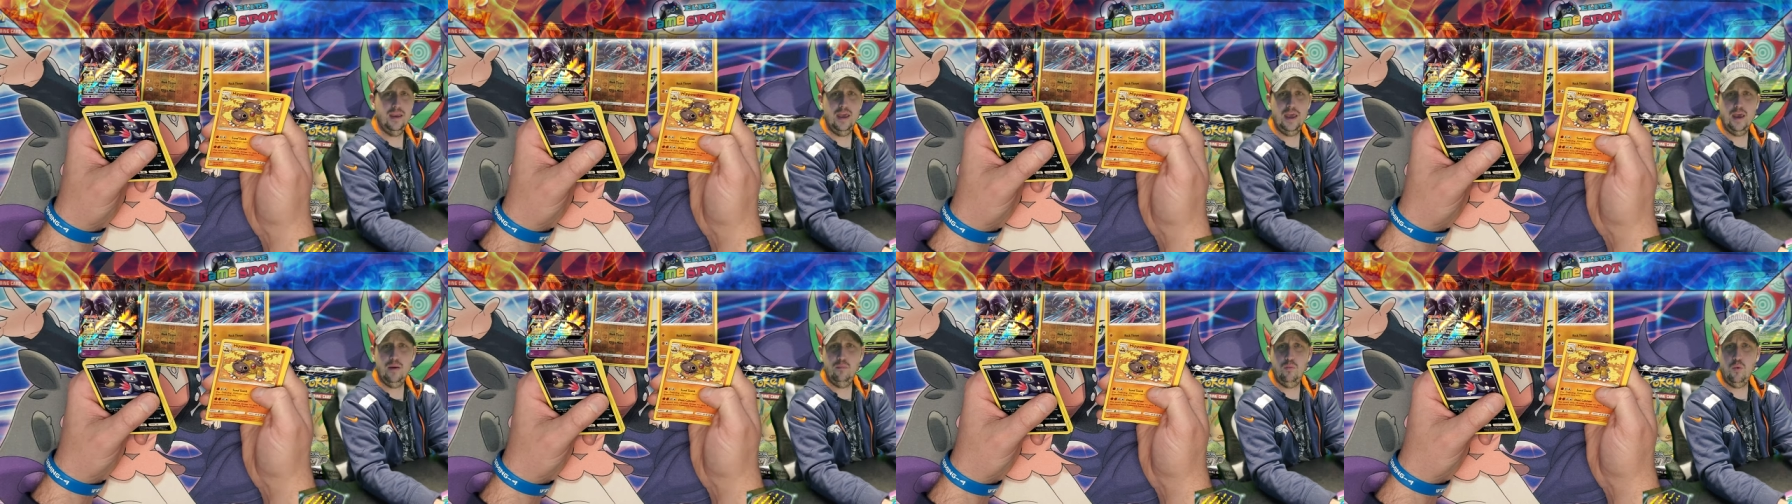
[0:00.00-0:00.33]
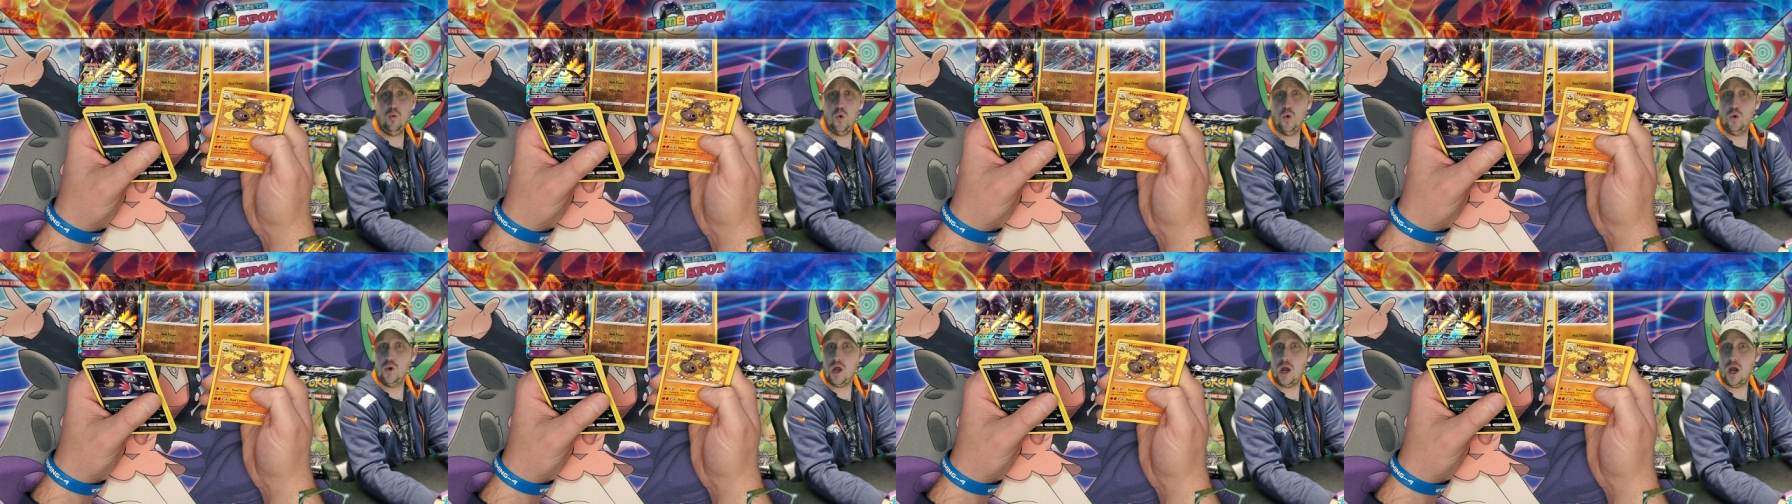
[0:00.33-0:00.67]

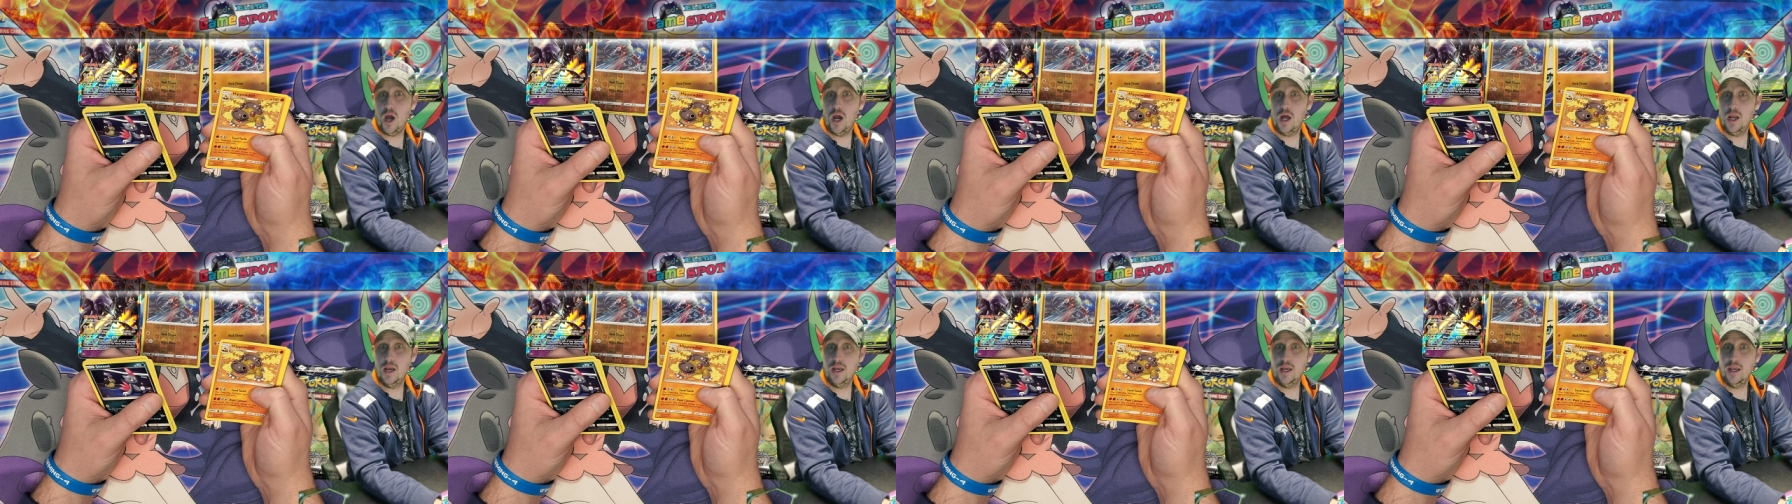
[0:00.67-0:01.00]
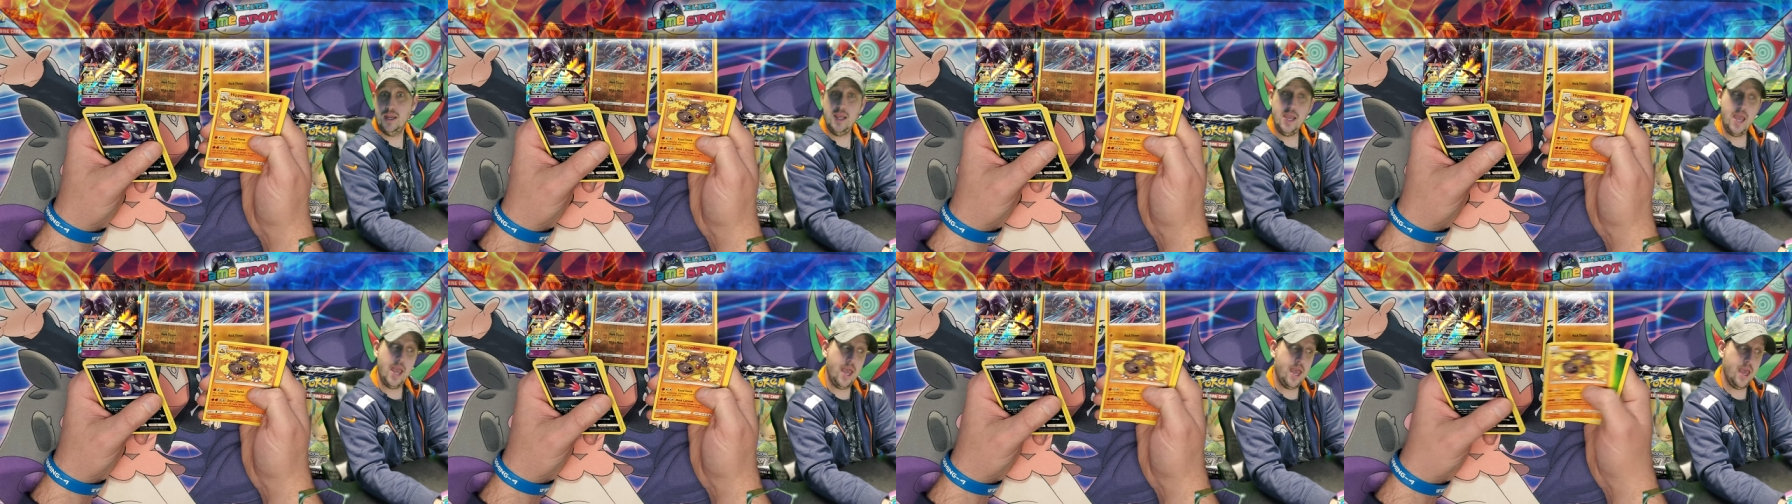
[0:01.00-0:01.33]
Hippodon.
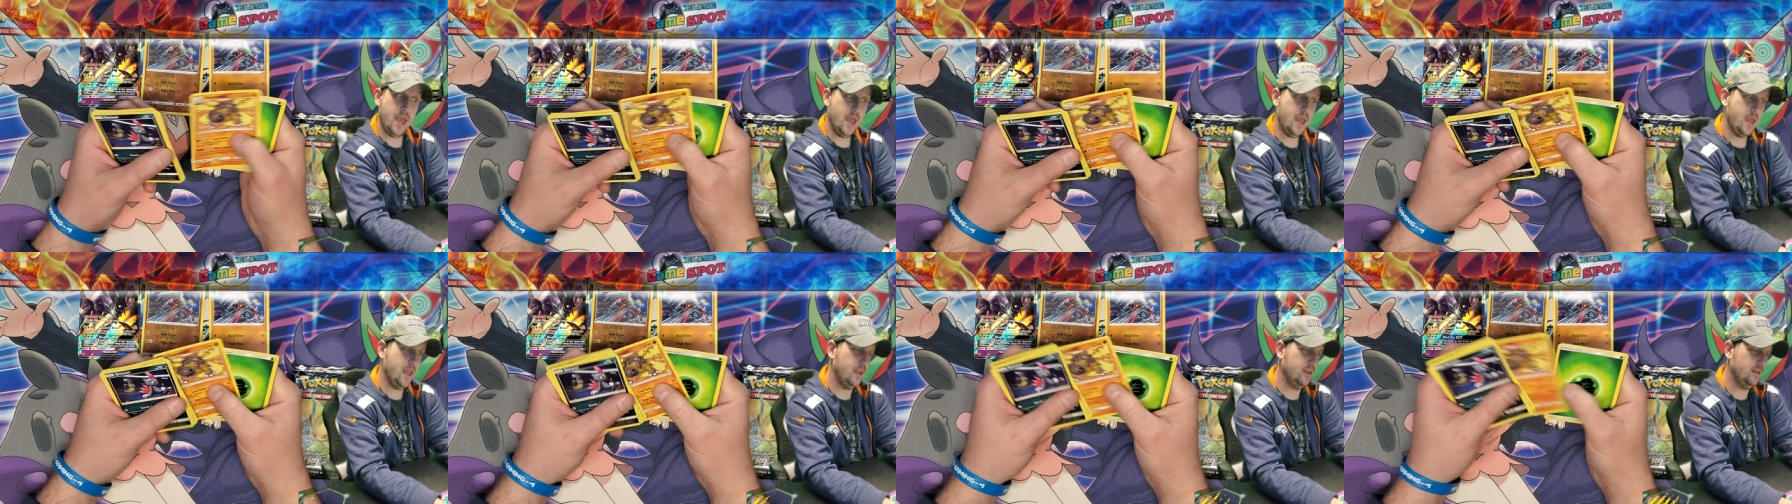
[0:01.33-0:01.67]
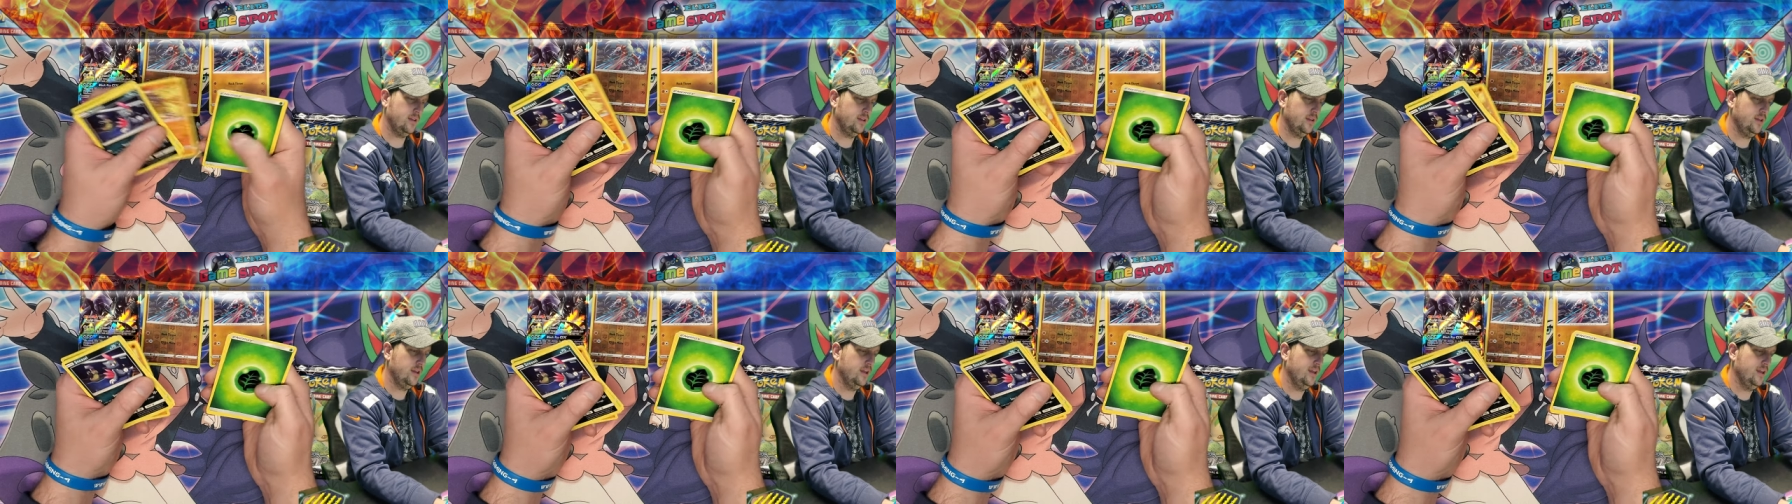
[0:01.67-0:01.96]
Yay!